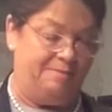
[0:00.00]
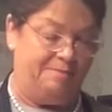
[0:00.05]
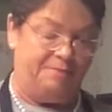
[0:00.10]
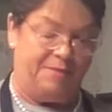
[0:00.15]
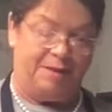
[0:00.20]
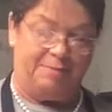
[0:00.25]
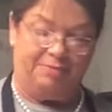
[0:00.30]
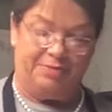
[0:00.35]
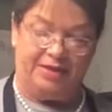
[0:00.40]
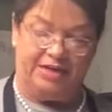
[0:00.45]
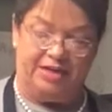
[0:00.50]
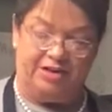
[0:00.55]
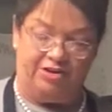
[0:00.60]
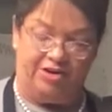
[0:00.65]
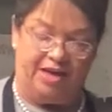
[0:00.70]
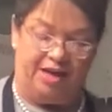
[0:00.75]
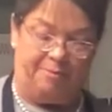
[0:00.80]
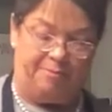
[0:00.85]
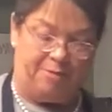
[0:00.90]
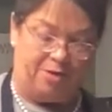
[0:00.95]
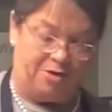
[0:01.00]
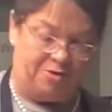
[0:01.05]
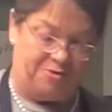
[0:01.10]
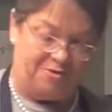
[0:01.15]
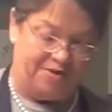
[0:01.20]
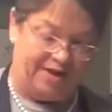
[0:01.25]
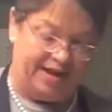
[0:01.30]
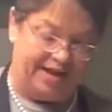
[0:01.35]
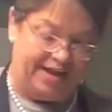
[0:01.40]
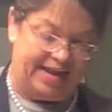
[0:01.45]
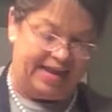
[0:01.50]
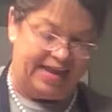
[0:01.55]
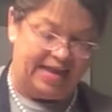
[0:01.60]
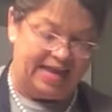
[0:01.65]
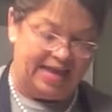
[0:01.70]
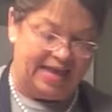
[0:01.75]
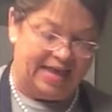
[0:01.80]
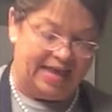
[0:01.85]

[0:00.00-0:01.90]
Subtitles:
my blender cup already,